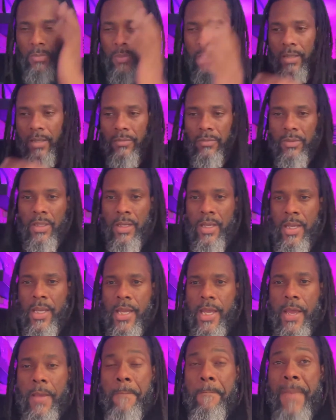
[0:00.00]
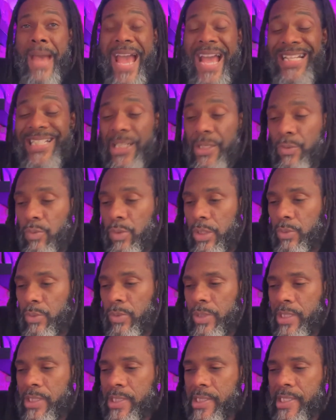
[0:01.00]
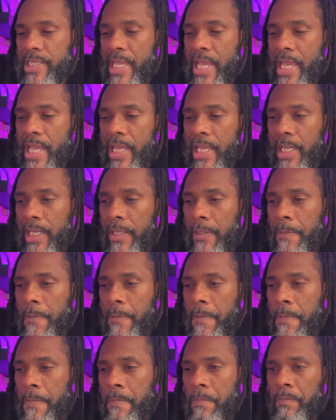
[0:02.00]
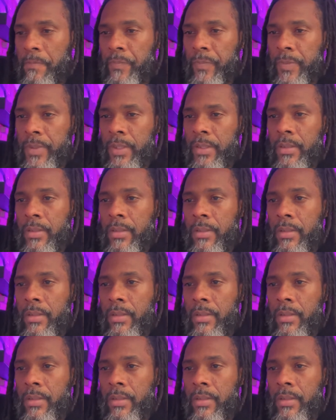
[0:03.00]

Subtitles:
what are we talking about? Imagine when we say